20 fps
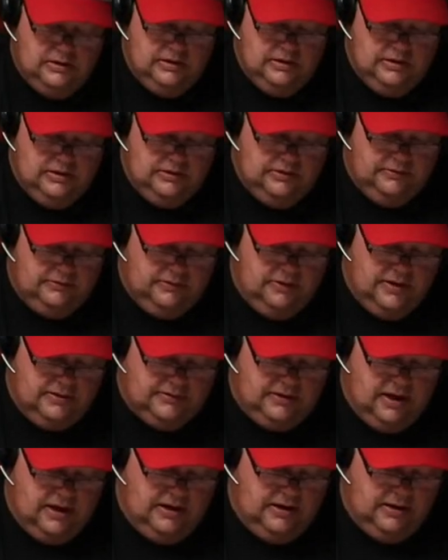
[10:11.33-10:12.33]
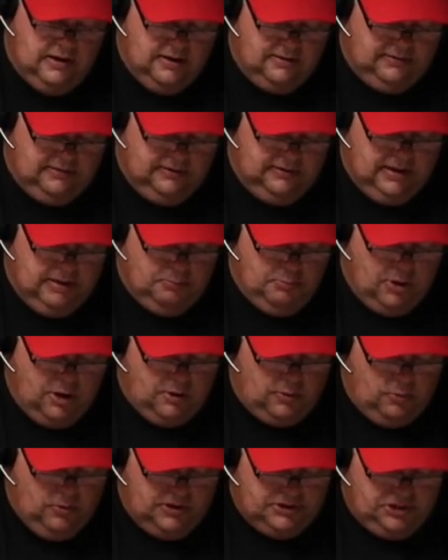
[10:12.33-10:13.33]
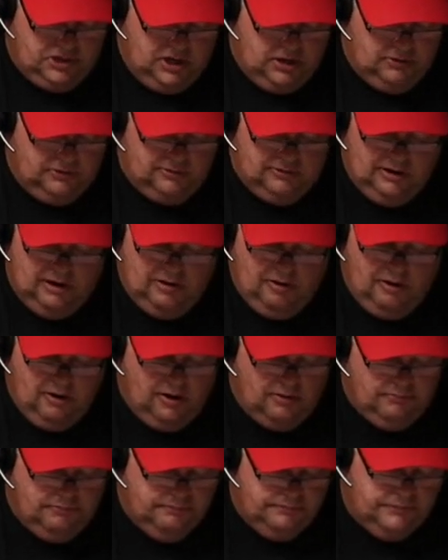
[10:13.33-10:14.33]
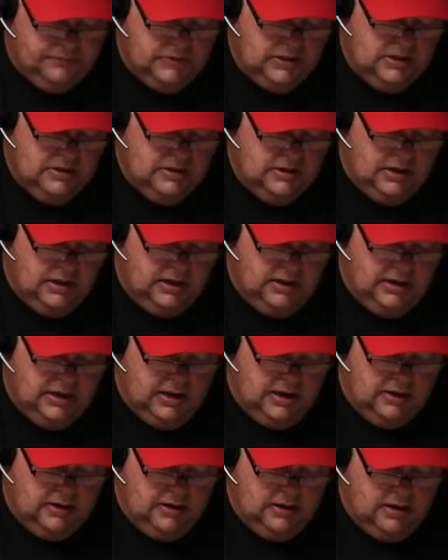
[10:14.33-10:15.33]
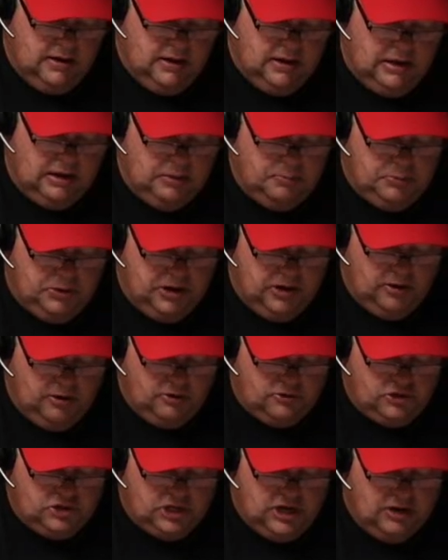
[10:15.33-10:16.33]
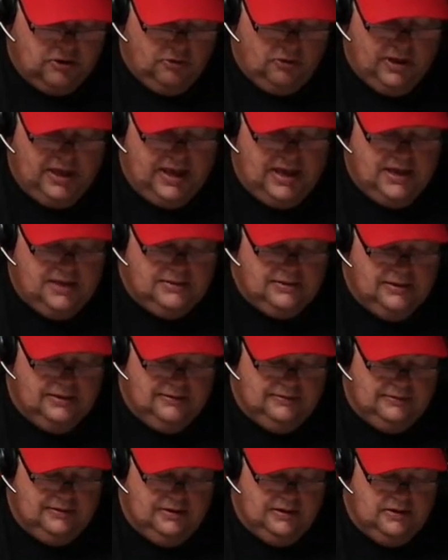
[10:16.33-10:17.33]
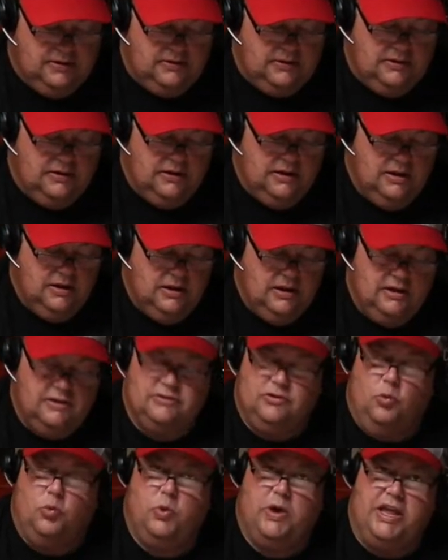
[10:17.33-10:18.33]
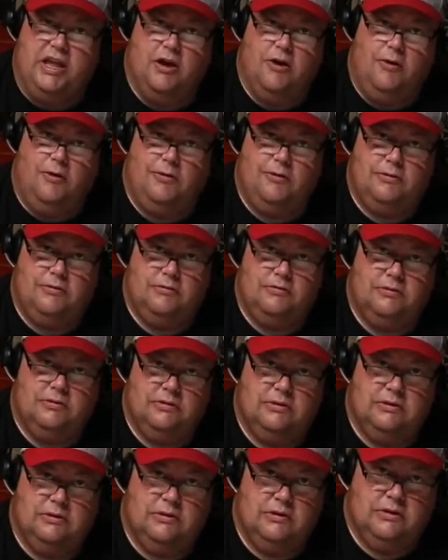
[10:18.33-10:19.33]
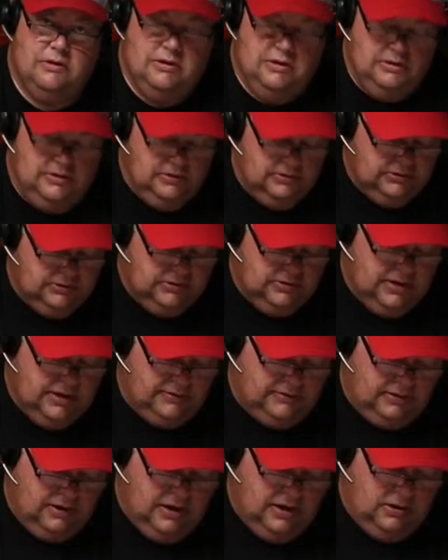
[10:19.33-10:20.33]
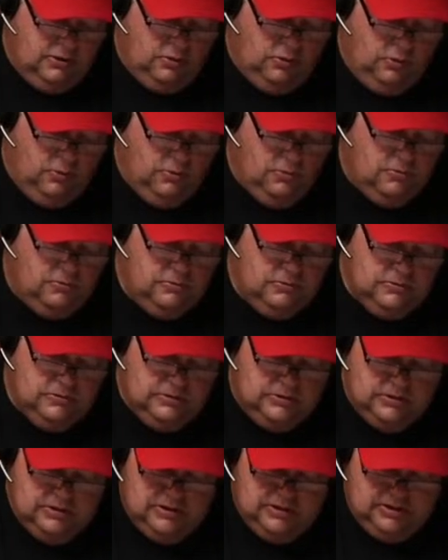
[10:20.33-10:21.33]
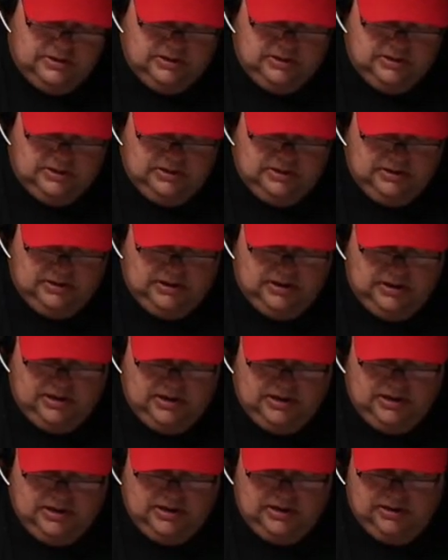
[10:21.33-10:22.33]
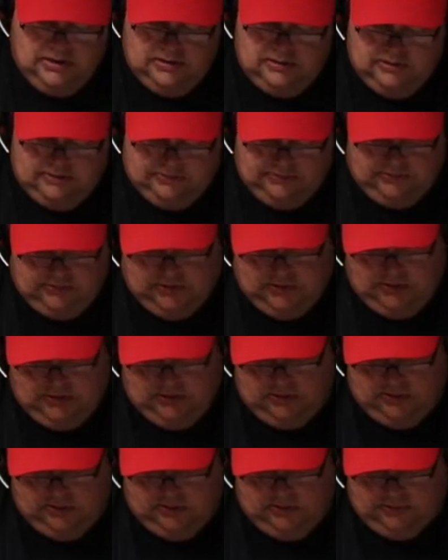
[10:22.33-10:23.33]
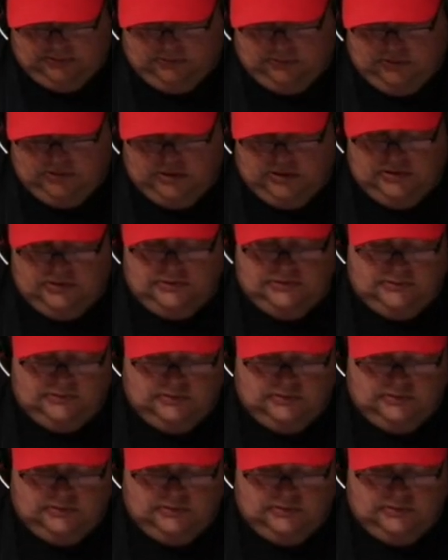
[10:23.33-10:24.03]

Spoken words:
So that's kind of nice that they mark what channels they are. And then up here, channel 8 is a wheel. So that's kind of cool. And let's see, this one is